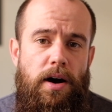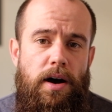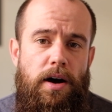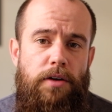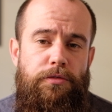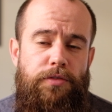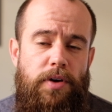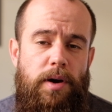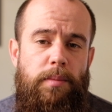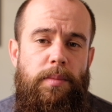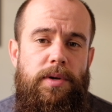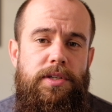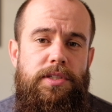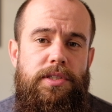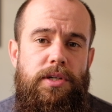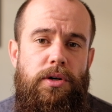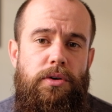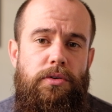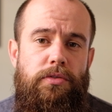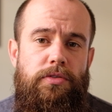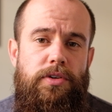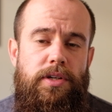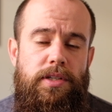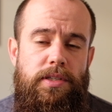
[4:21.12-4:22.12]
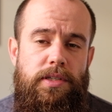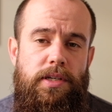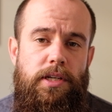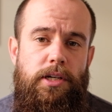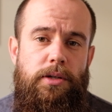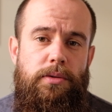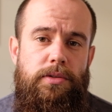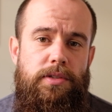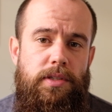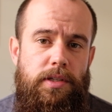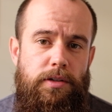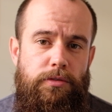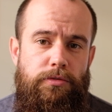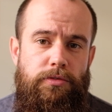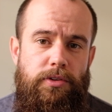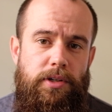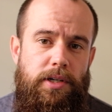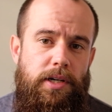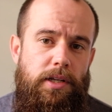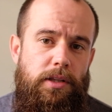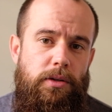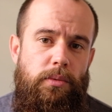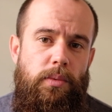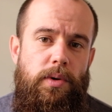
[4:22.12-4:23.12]
I found myself continuously
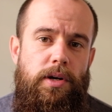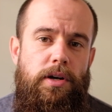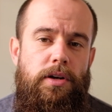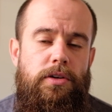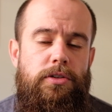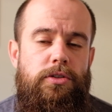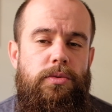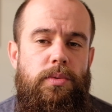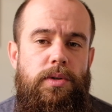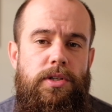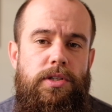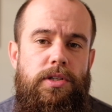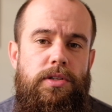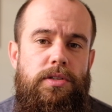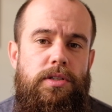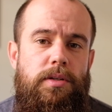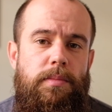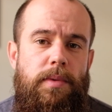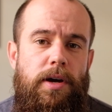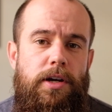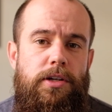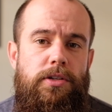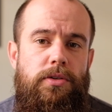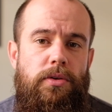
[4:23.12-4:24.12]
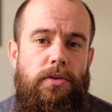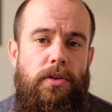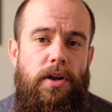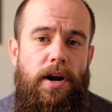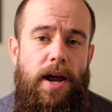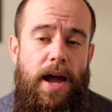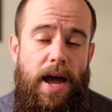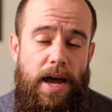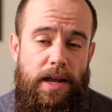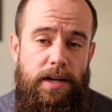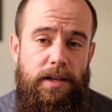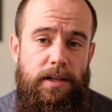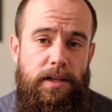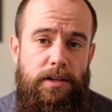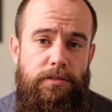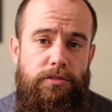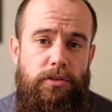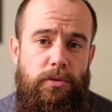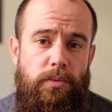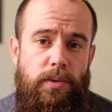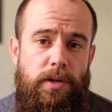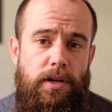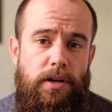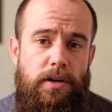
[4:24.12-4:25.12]
flicking the window switches to make sure that I hadn't left
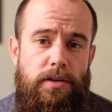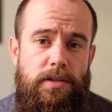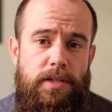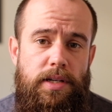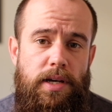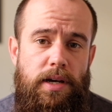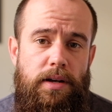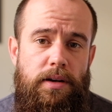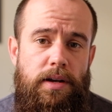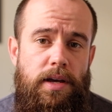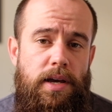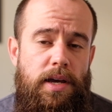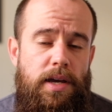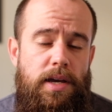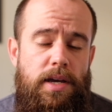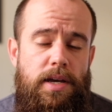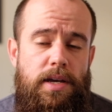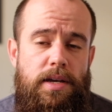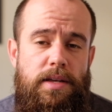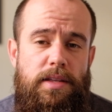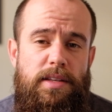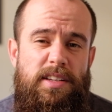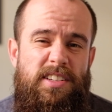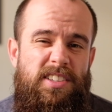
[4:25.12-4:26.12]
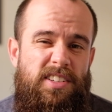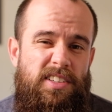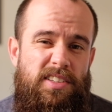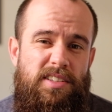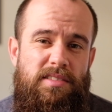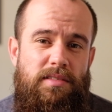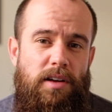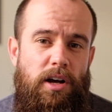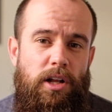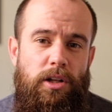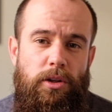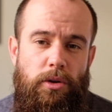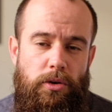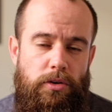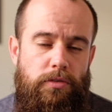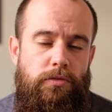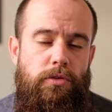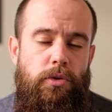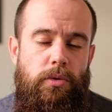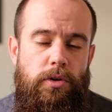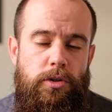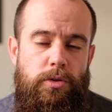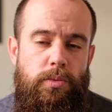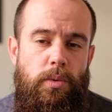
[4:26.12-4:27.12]
the window down. It's just a lot of
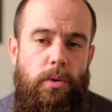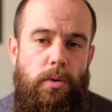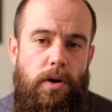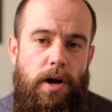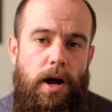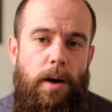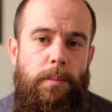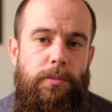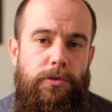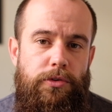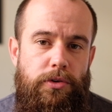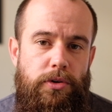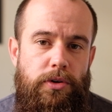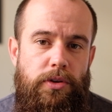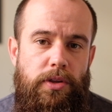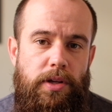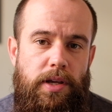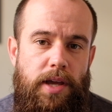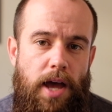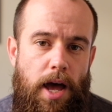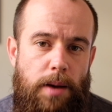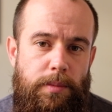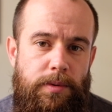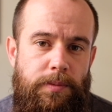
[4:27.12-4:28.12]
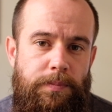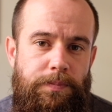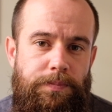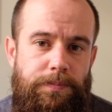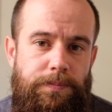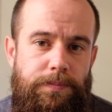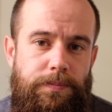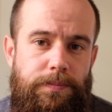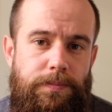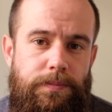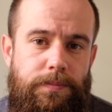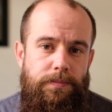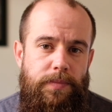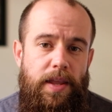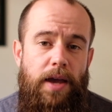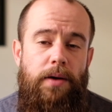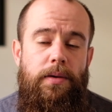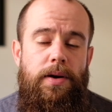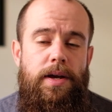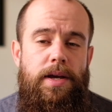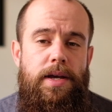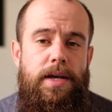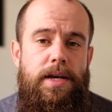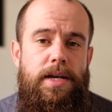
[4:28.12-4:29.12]
noise will come through to the cabin. Now,
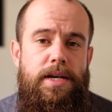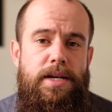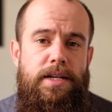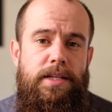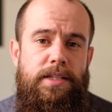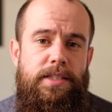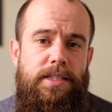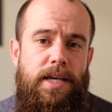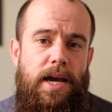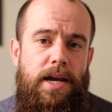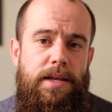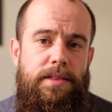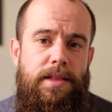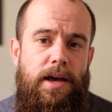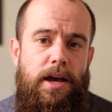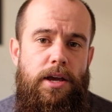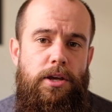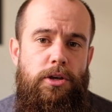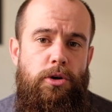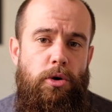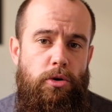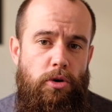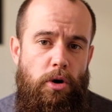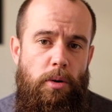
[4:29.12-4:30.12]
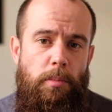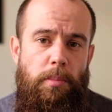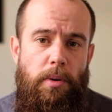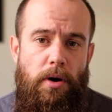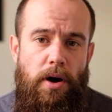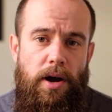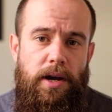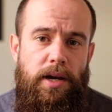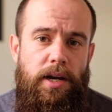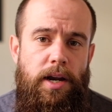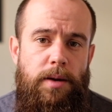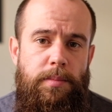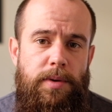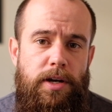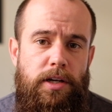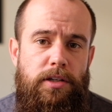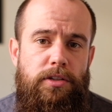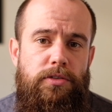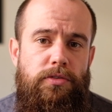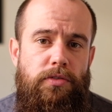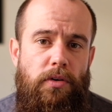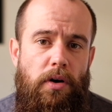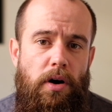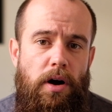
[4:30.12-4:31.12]
in saying that, you're not buying an
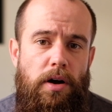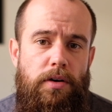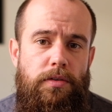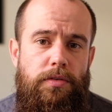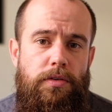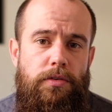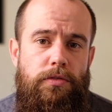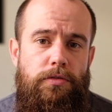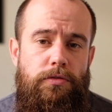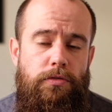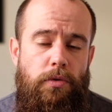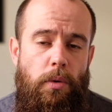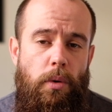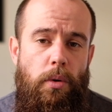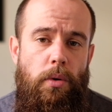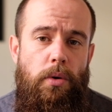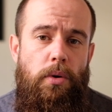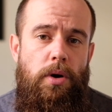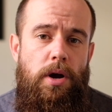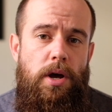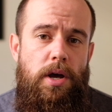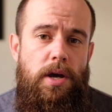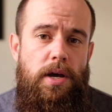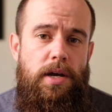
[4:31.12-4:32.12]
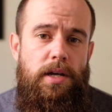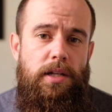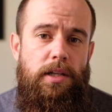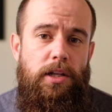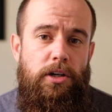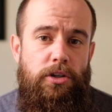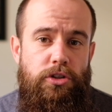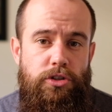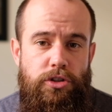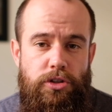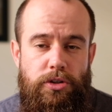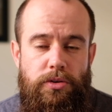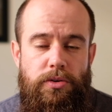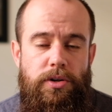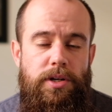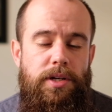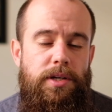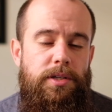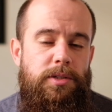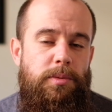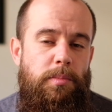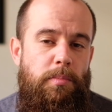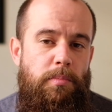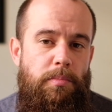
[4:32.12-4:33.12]
MX-5 for
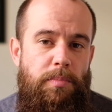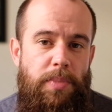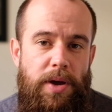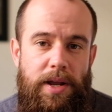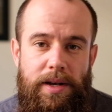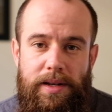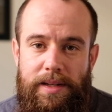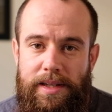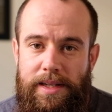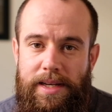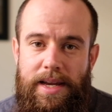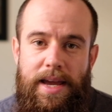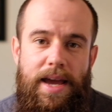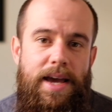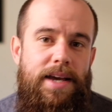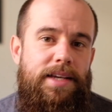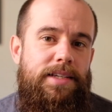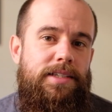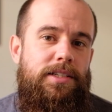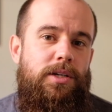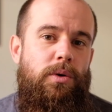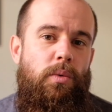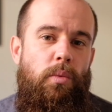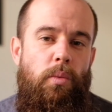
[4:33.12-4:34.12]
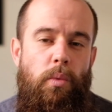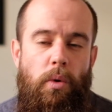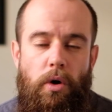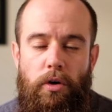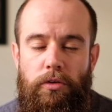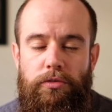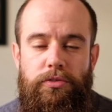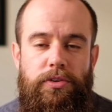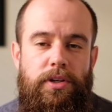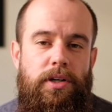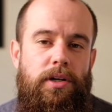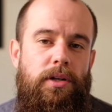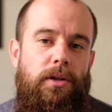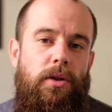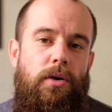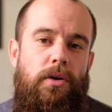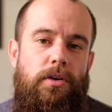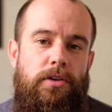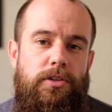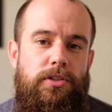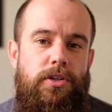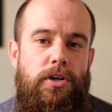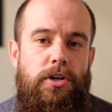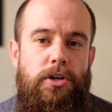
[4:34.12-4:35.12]
luxurious Bentley-esque wafting
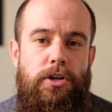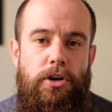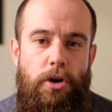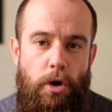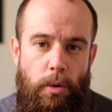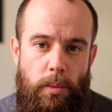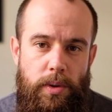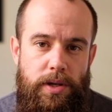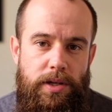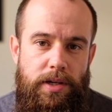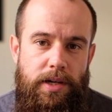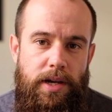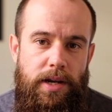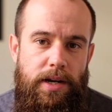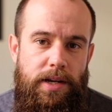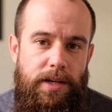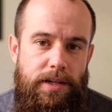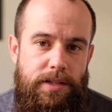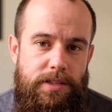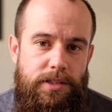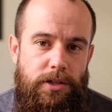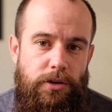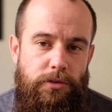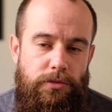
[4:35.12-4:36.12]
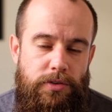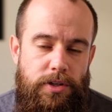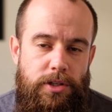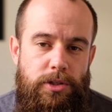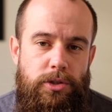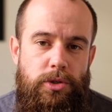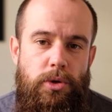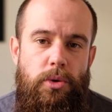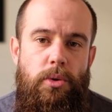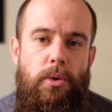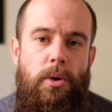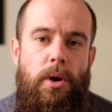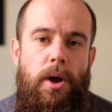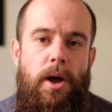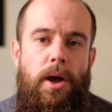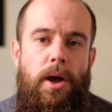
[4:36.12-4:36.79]
along, so you know what you're getting yourself into.